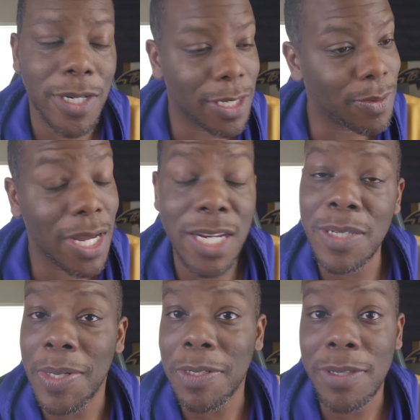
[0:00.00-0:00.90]
Because we got
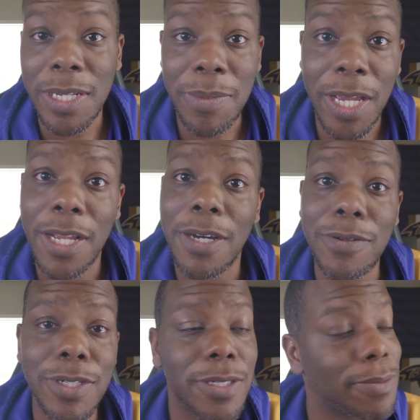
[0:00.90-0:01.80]
a special team head
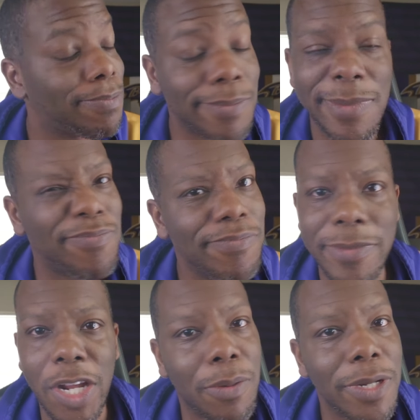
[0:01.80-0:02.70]
coach,
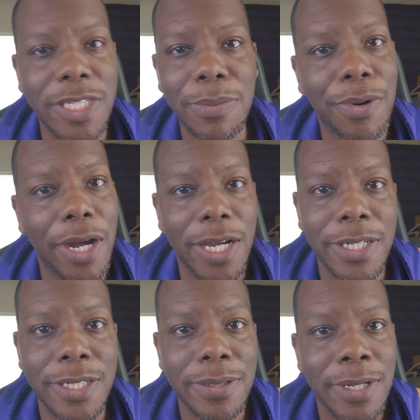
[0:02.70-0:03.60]
don't be
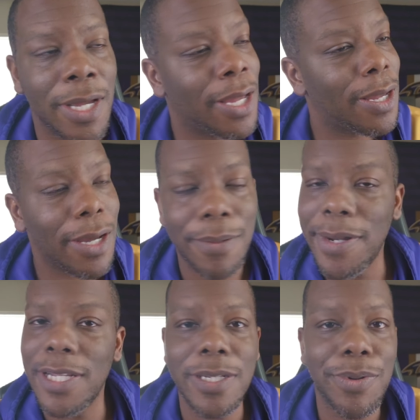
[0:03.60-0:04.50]
surprised.
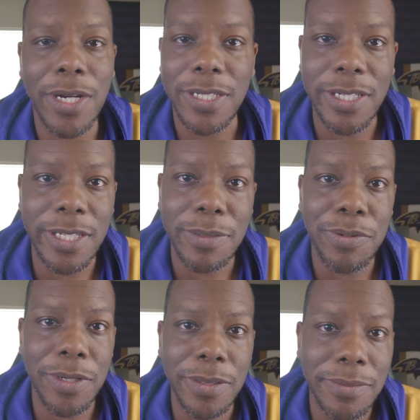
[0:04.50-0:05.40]
I'm not surprised at this
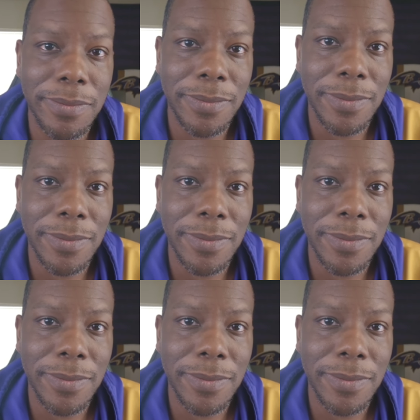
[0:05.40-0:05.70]
point.